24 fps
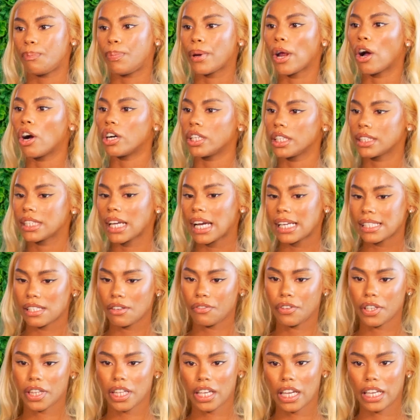prioritize
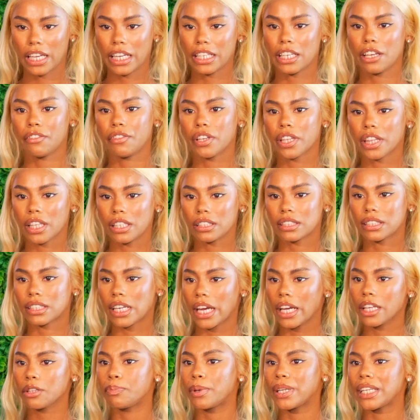everything and get everything
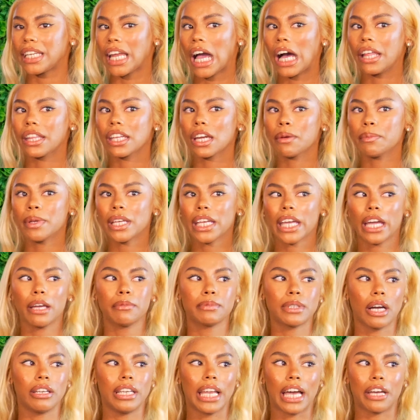straight. But now that I'm in
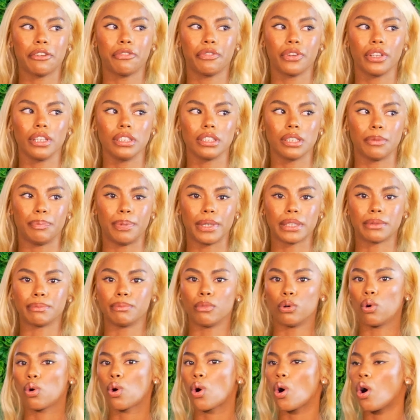Cape Town, life feels a bit
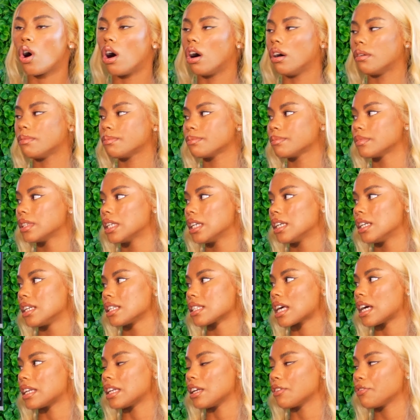more calm.
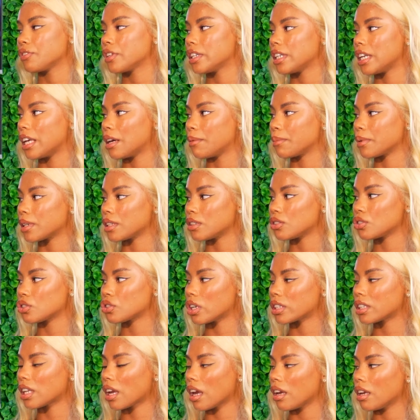So I definitely am gonna
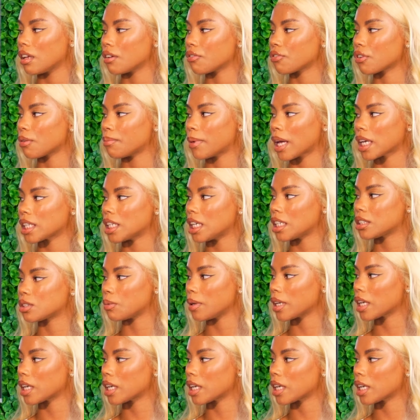start training from like next